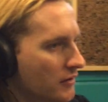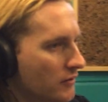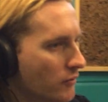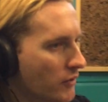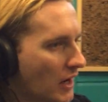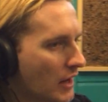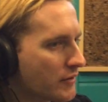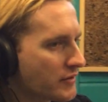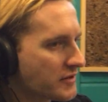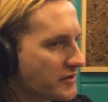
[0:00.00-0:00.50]

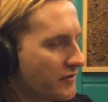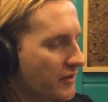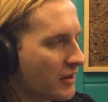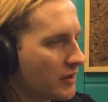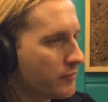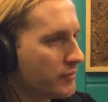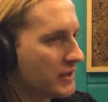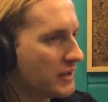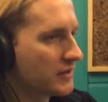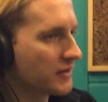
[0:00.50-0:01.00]
When I was
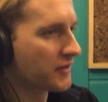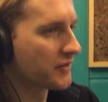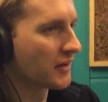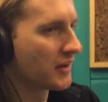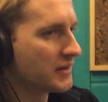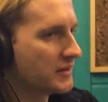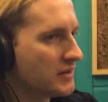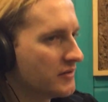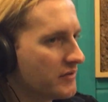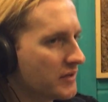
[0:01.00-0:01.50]
developing the
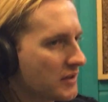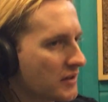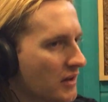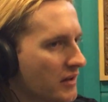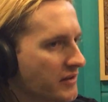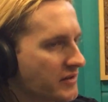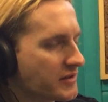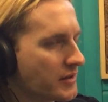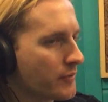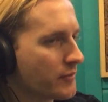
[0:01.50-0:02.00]
scientific
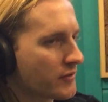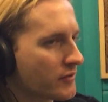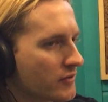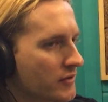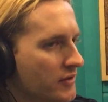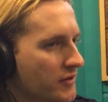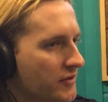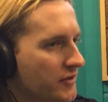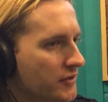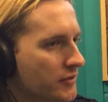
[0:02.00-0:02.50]
concepts for
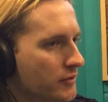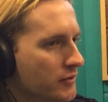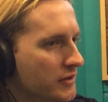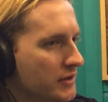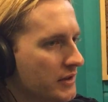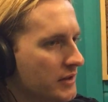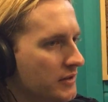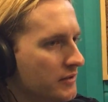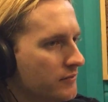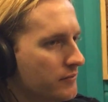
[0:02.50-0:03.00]
this
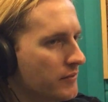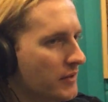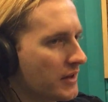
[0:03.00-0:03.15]
story